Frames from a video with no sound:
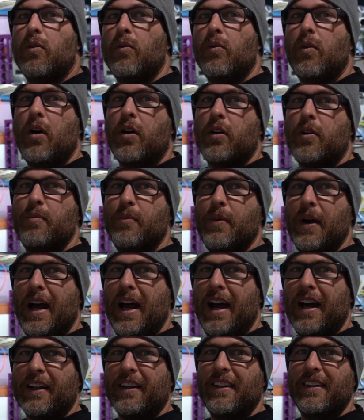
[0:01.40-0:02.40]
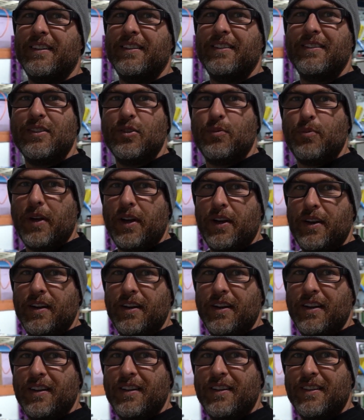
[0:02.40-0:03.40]
Welcome back. It's
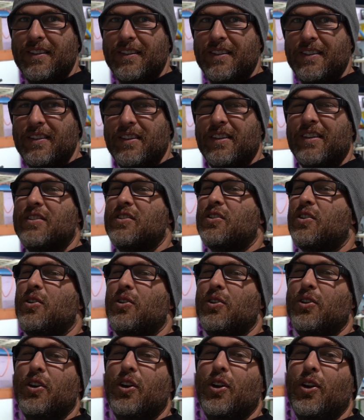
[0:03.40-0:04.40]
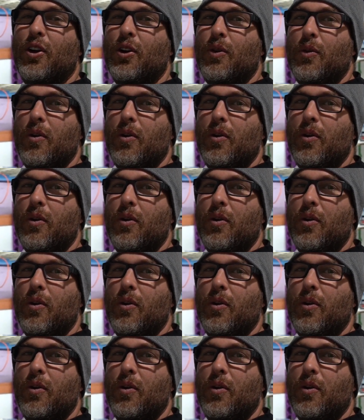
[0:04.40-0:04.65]
been let's call it a long